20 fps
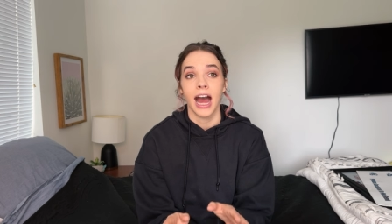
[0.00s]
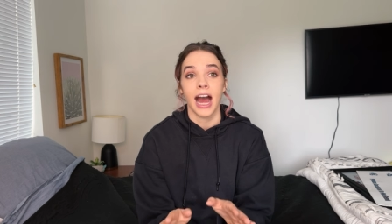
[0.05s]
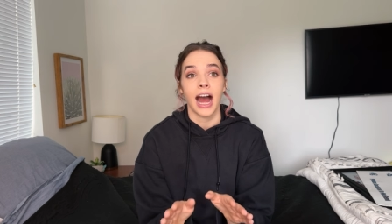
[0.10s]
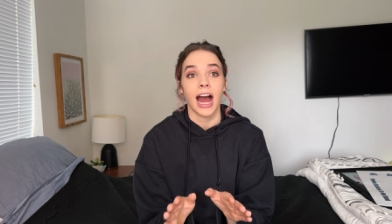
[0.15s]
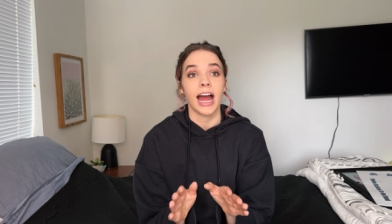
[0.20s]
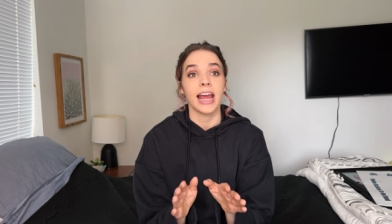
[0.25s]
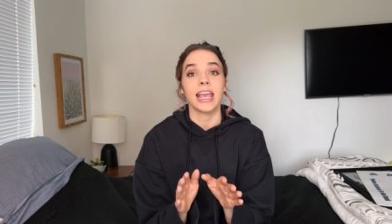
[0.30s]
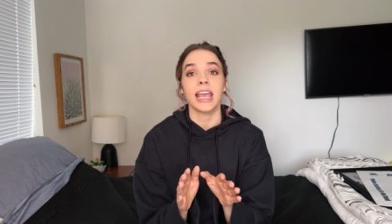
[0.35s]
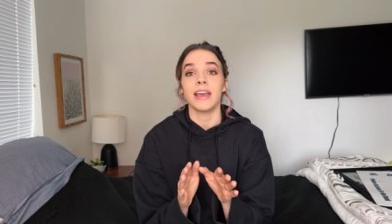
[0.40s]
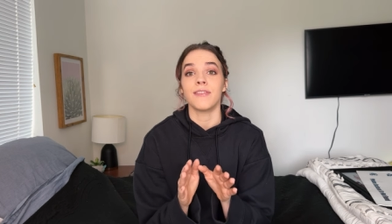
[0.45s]

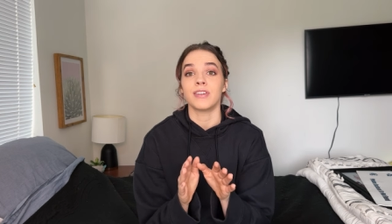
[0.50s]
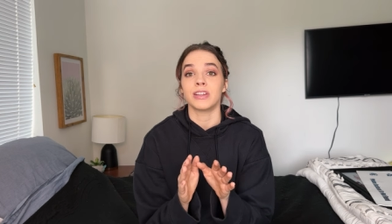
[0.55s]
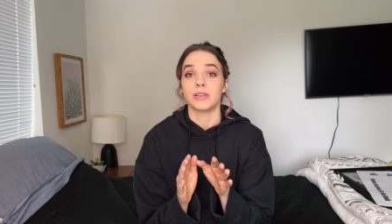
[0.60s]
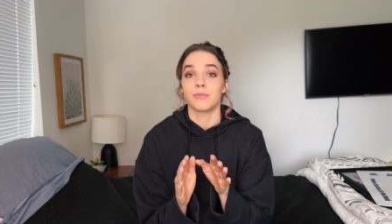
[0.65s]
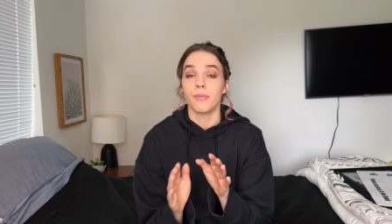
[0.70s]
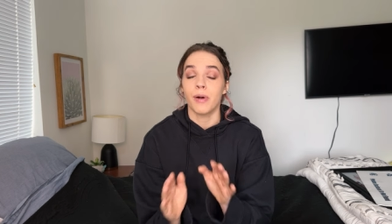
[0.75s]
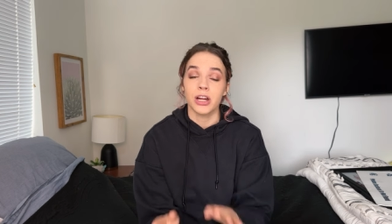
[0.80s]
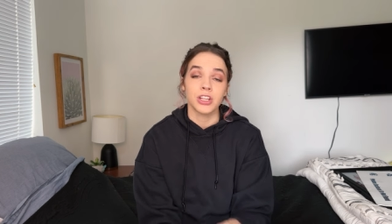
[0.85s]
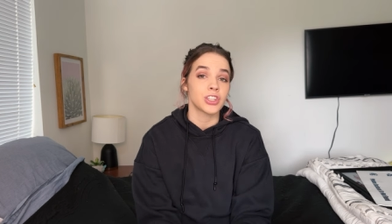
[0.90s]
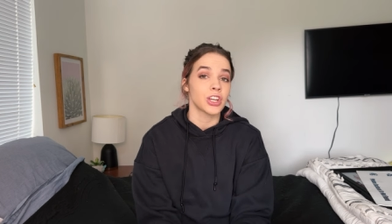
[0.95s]
I gave as
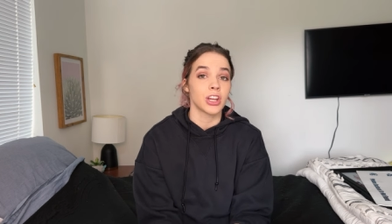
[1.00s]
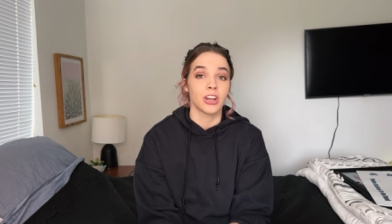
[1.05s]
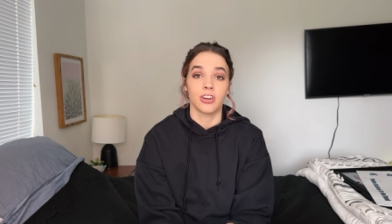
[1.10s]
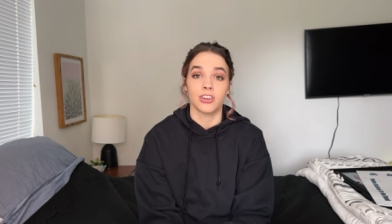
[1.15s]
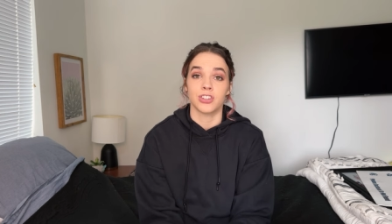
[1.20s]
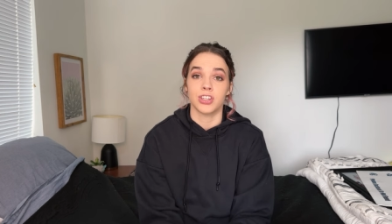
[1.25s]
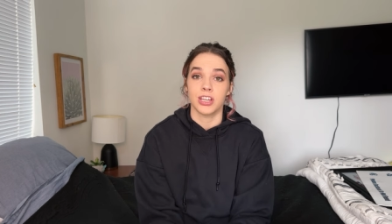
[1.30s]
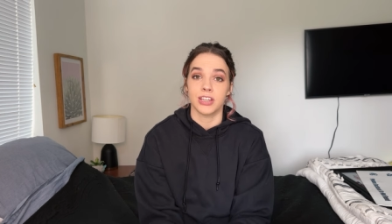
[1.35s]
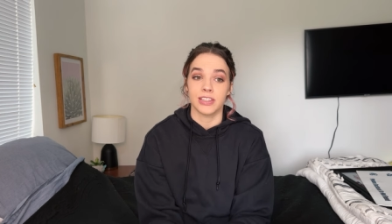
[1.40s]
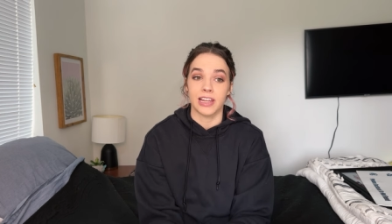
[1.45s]
much
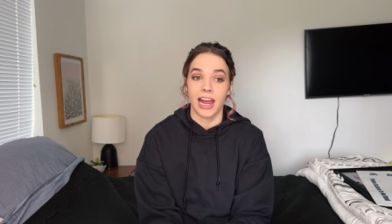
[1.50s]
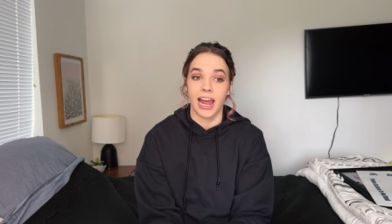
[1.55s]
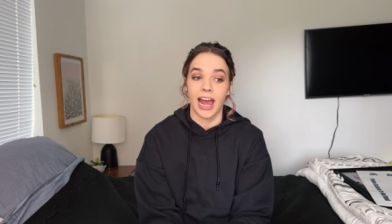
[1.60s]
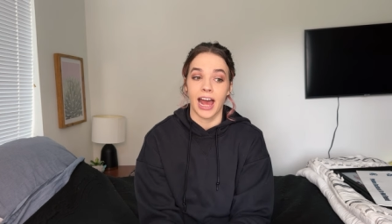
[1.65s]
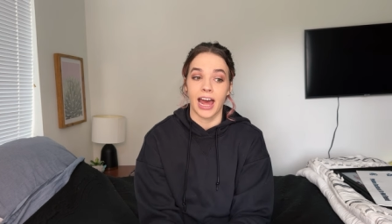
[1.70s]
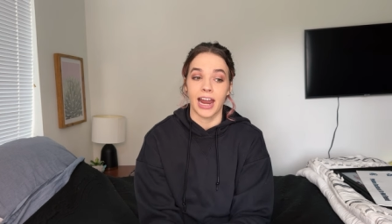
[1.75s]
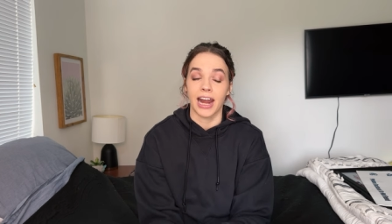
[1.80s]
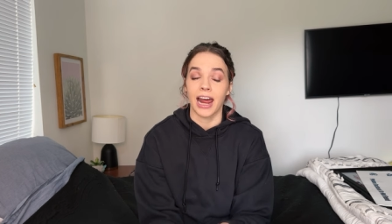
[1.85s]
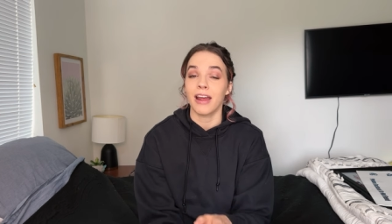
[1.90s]
energy as I had.